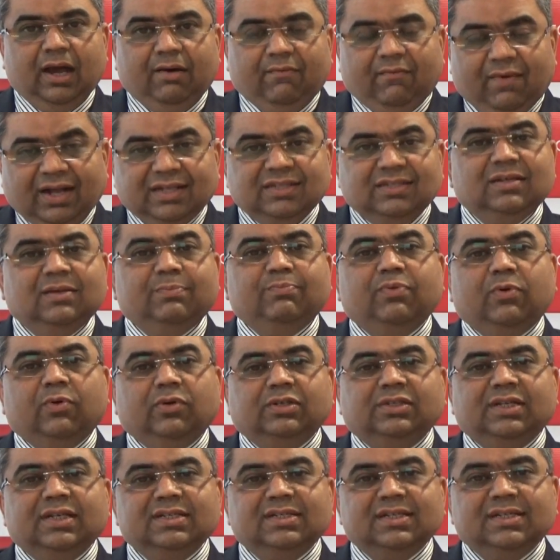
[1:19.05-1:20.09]
Once the
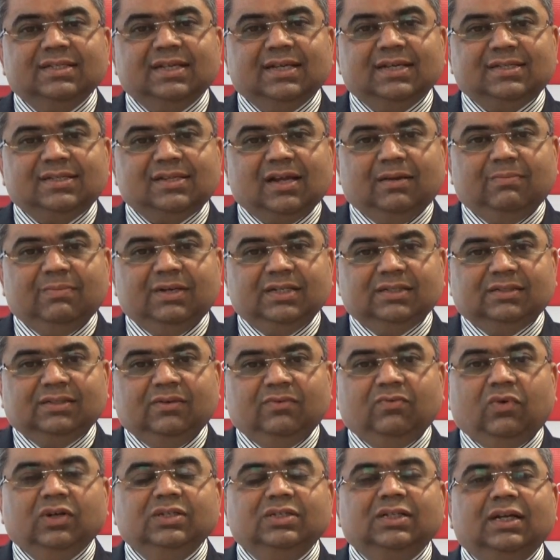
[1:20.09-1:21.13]
process is established,
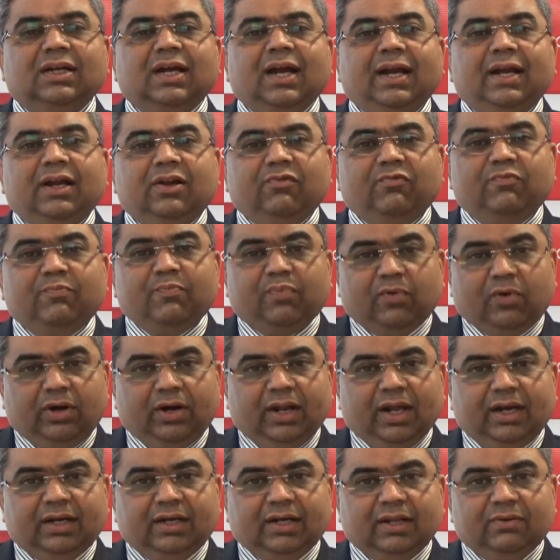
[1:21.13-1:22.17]
then what is the kind of
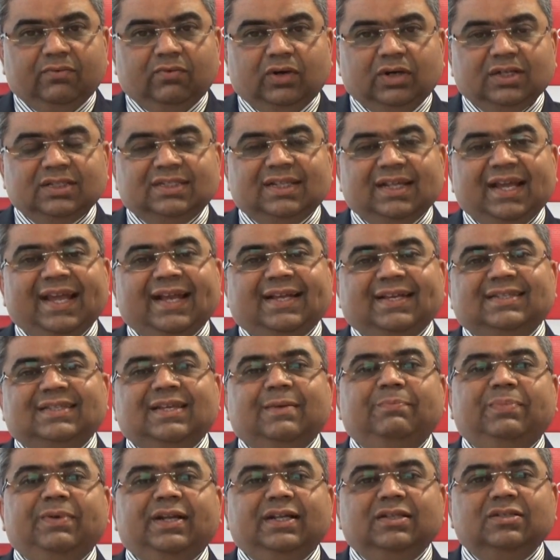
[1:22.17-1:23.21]
product and what is the
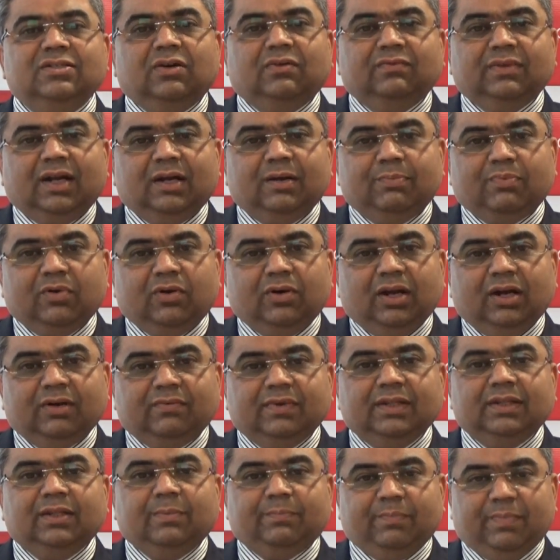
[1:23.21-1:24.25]
acceptance of that
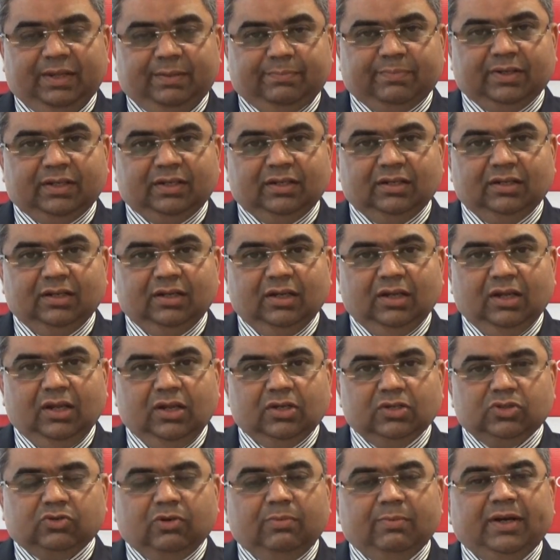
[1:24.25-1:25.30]
product with the people?
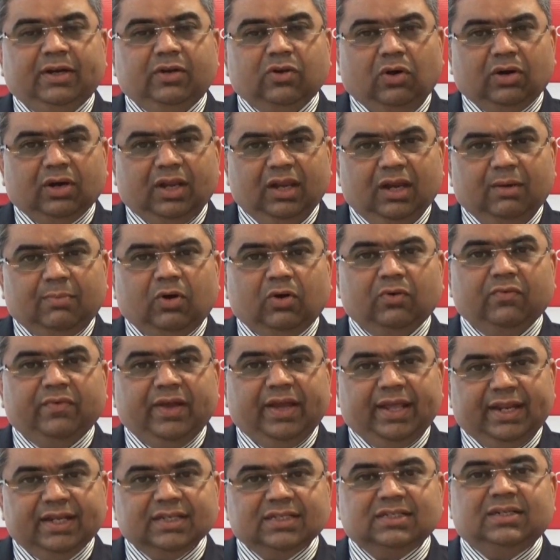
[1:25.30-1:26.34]
So we'll be talking about
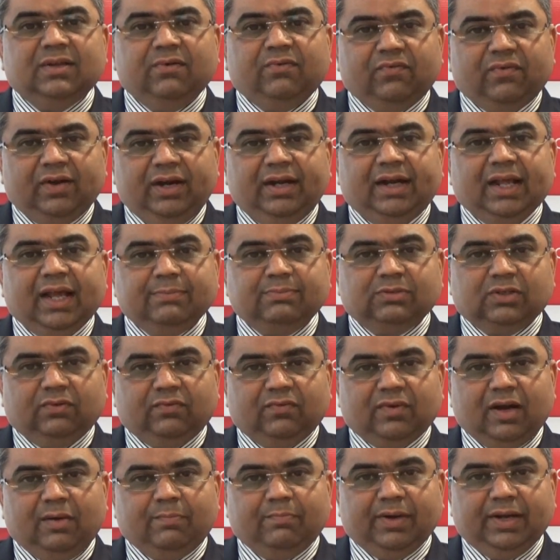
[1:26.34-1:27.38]
various different types
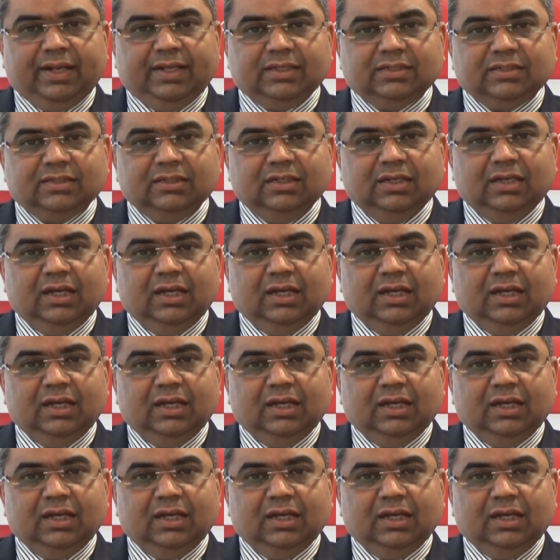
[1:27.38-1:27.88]
of companies